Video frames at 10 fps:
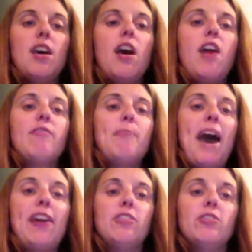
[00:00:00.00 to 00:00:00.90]
of
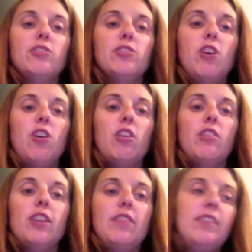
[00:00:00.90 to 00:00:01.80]
patterns are
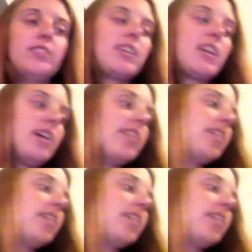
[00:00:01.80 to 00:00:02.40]
in this kit.